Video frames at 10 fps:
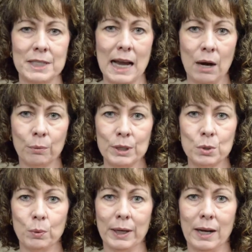
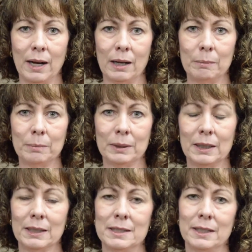salaries went up,
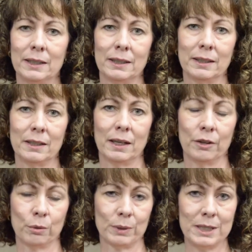did
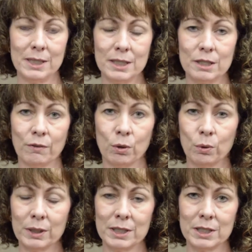the receipts of the
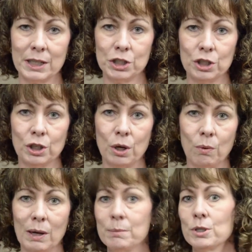organization go
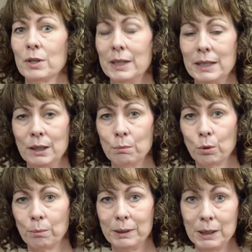up, so they needed
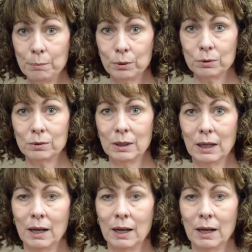more people?